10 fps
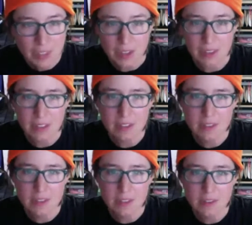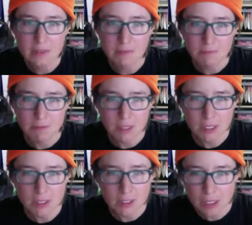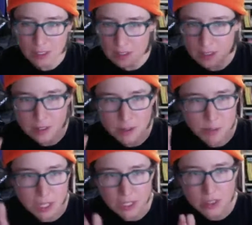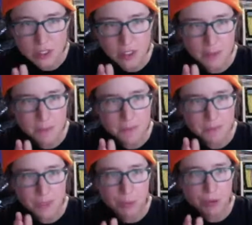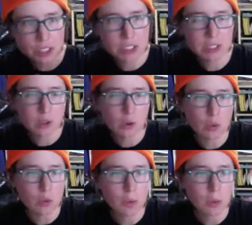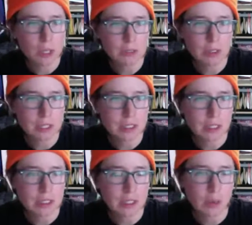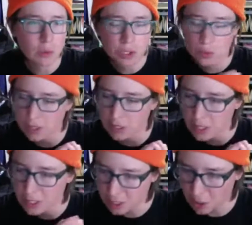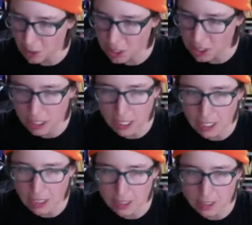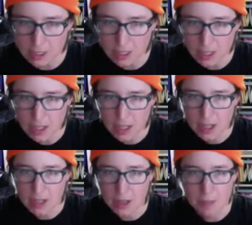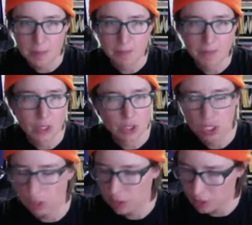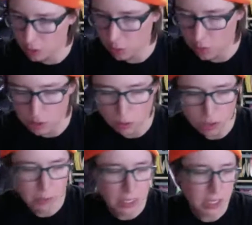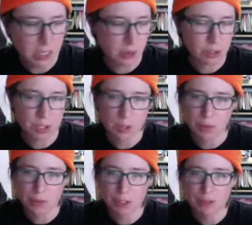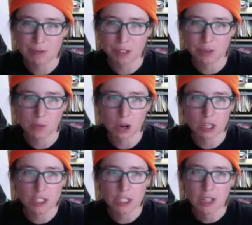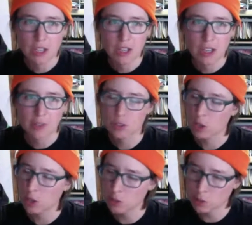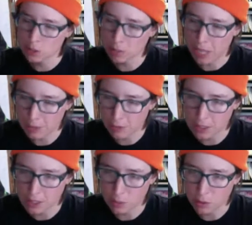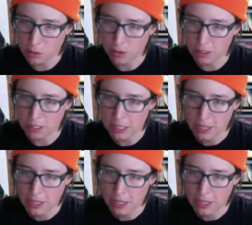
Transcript: And that's the project as a whole. But one of the things that we're doing to launch today is sharing this all over social media, which has been really fun to watch. And there's also some live events that we're holding.